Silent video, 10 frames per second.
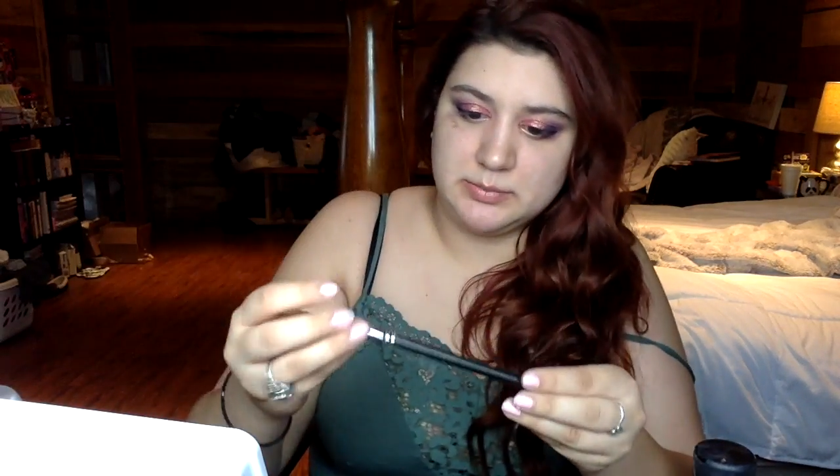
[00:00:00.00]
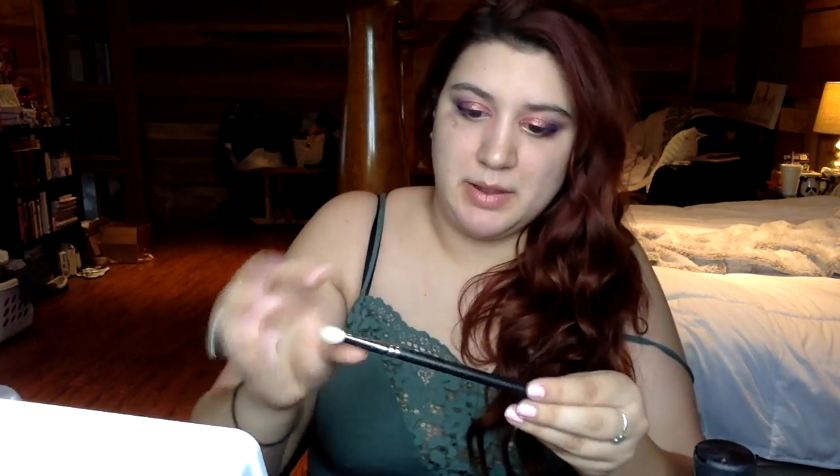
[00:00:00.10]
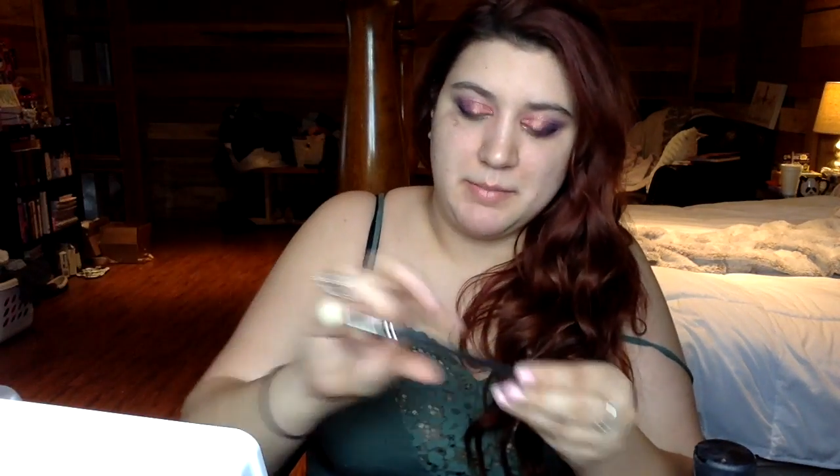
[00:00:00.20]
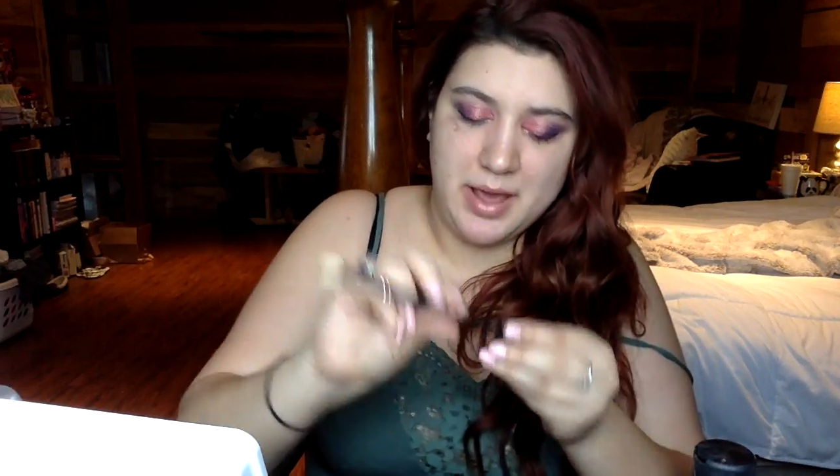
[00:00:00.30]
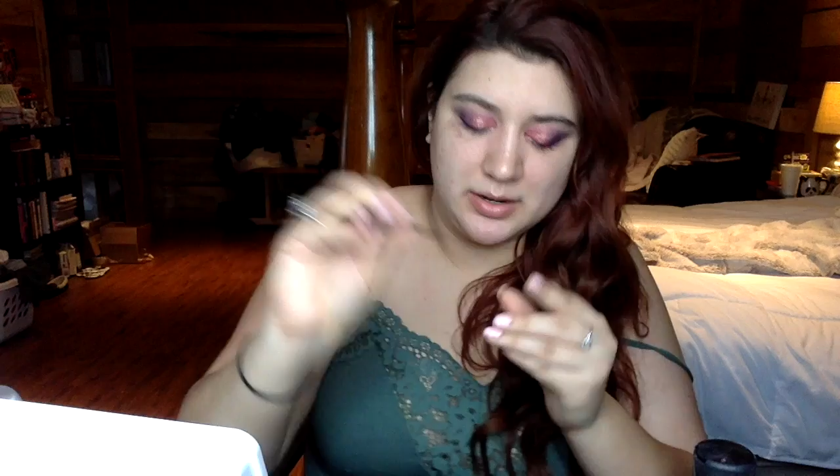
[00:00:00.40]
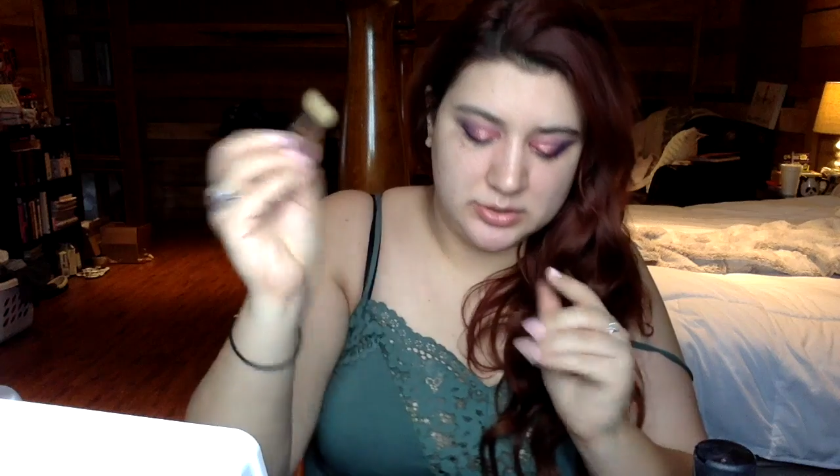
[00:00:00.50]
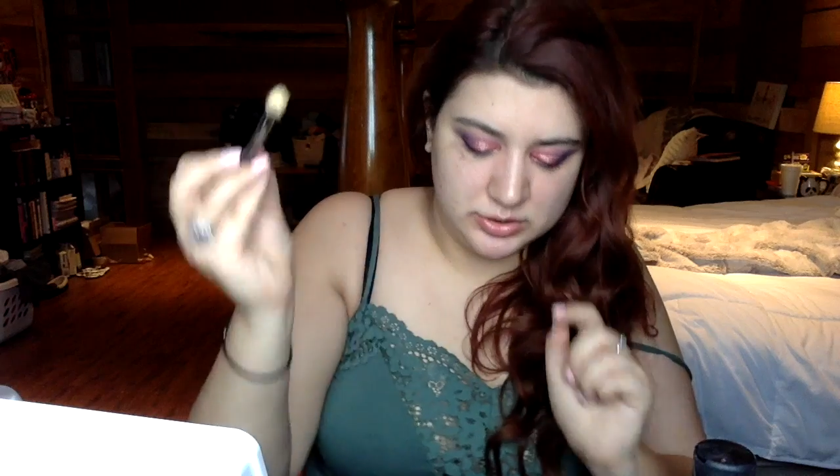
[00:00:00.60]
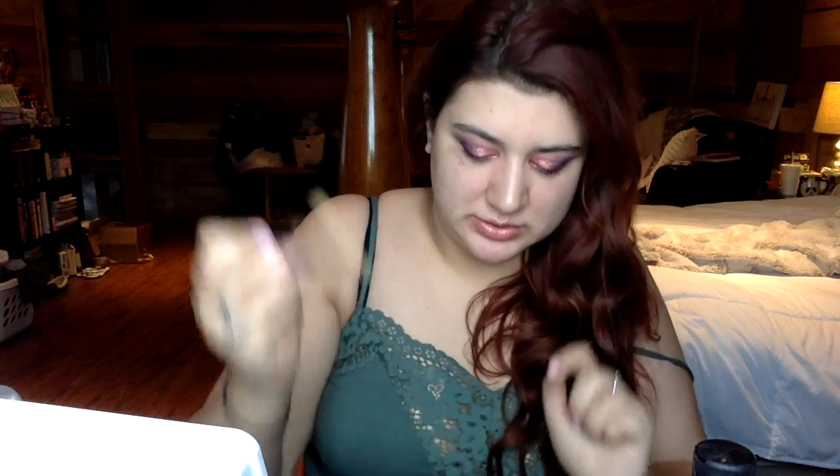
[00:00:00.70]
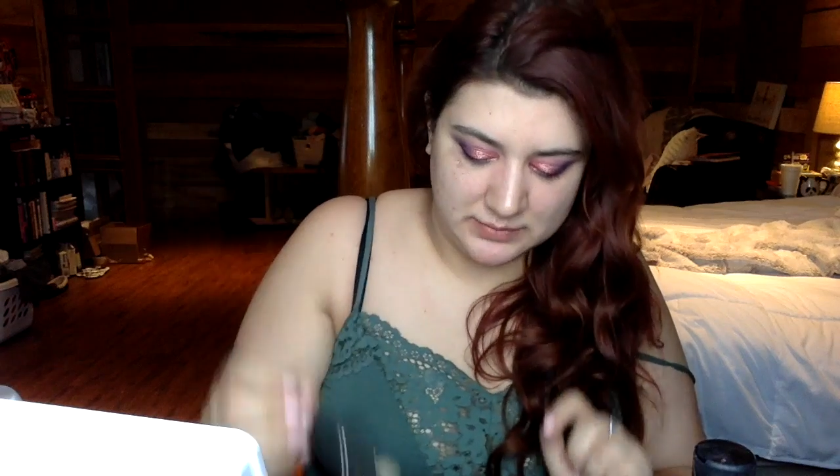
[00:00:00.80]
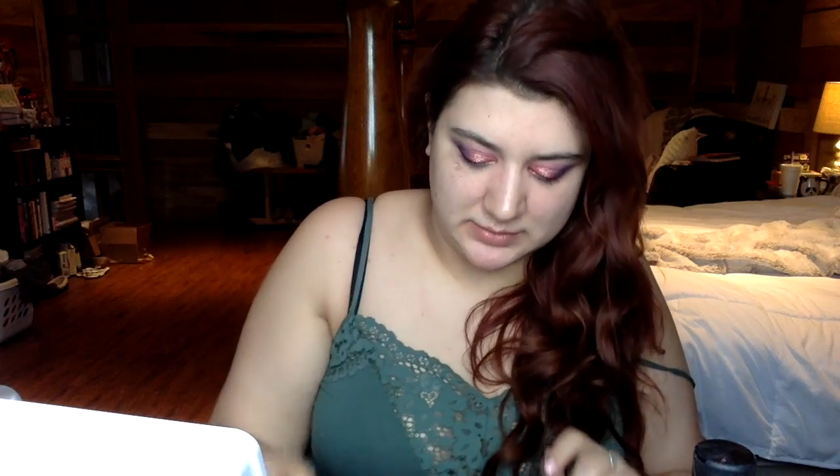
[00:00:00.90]
my MAC
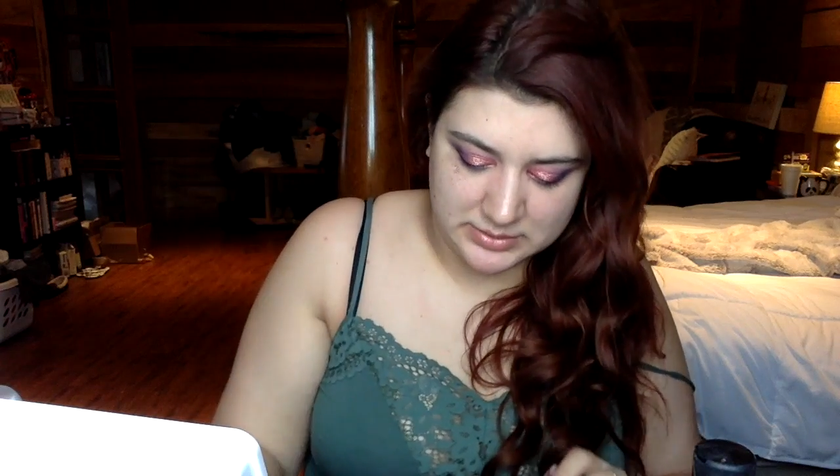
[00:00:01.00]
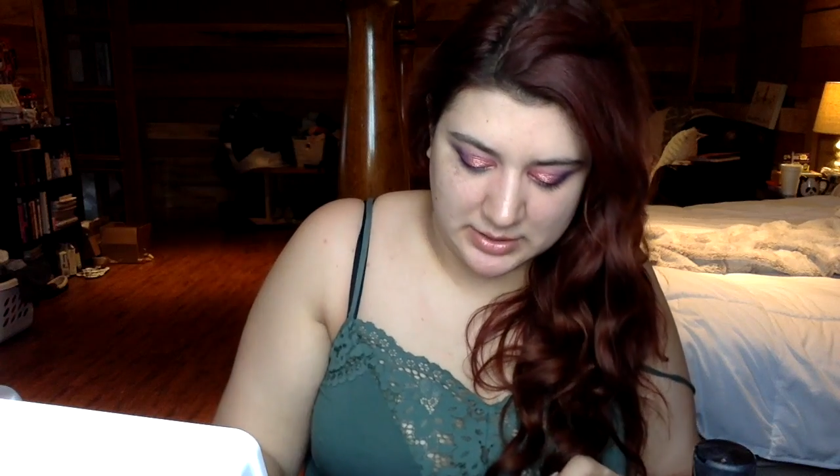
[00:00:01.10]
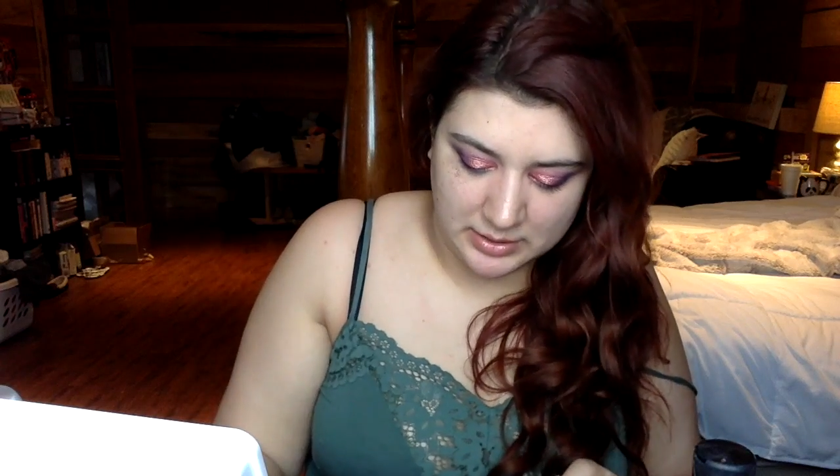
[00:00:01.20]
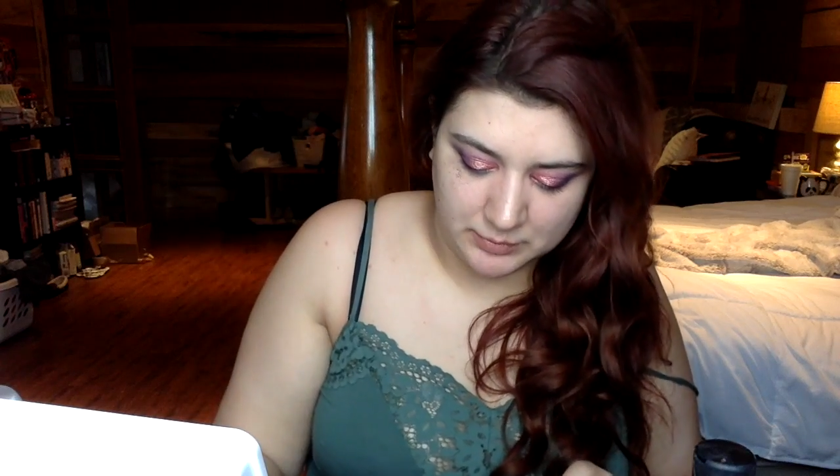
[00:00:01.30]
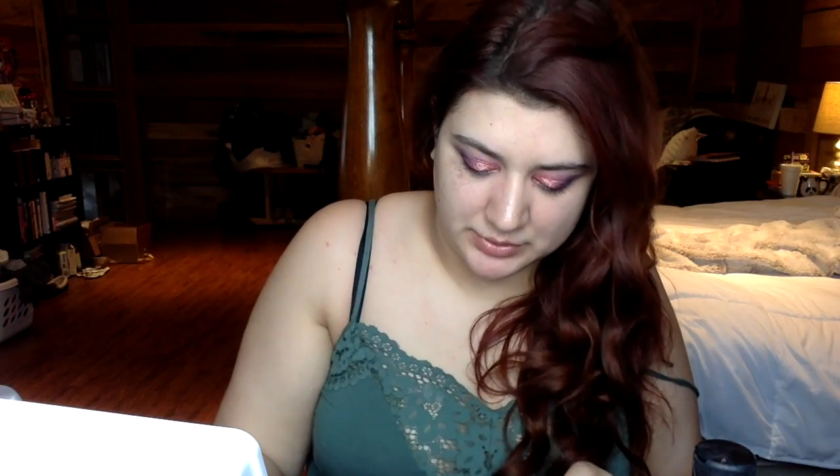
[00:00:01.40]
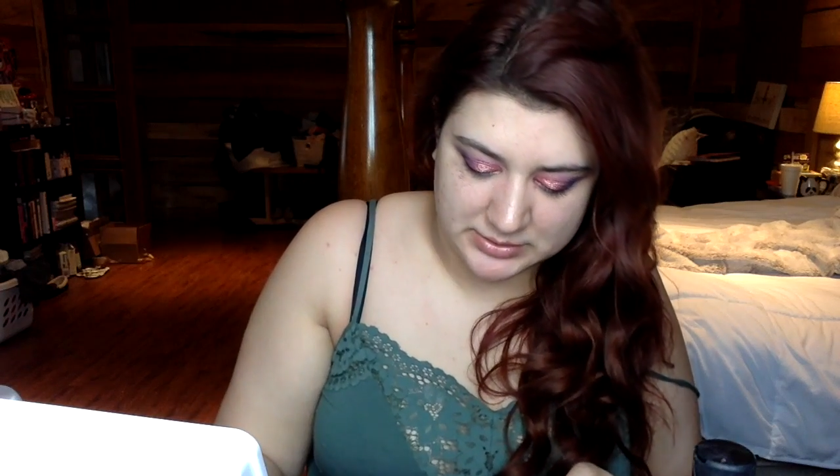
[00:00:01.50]
217 with the